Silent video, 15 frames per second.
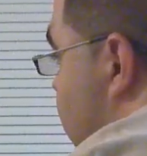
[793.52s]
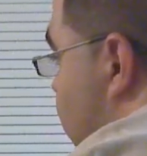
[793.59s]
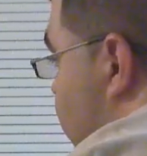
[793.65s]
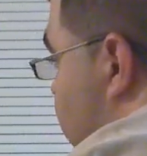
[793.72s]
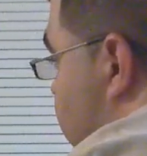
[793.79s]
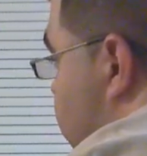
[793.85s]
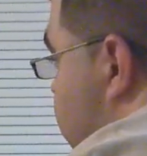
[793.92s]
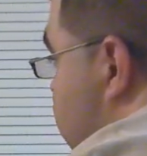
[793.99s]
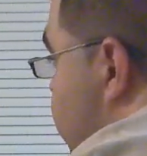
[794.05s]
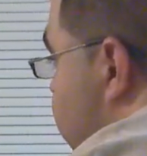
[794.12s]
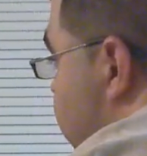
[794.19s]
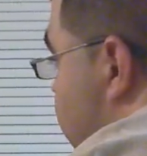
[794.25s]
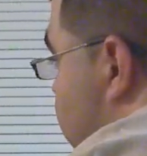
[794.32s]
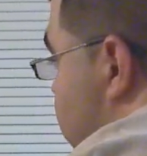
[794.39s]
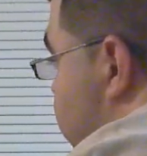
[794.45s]
working
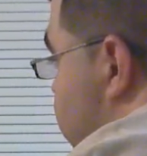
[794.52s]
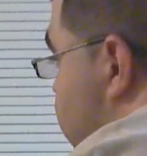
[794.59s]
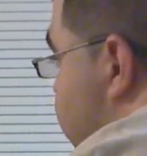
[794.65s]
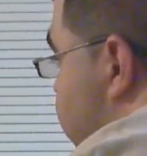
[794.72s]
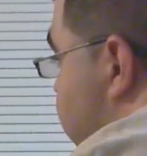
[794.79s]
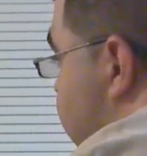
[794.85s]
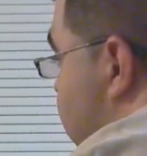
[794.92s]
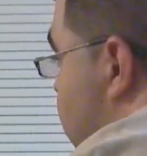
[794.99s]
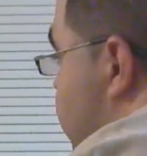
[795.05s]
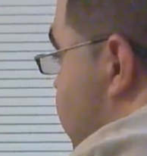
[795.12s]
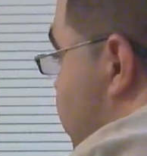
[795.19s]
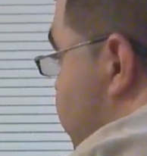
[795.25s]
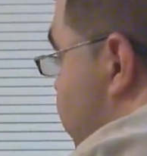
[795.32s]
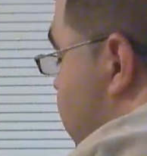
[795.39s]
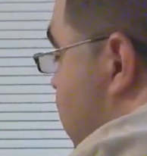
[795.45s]
currently right now,
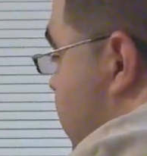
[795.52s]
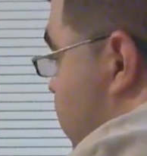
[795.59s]
but we are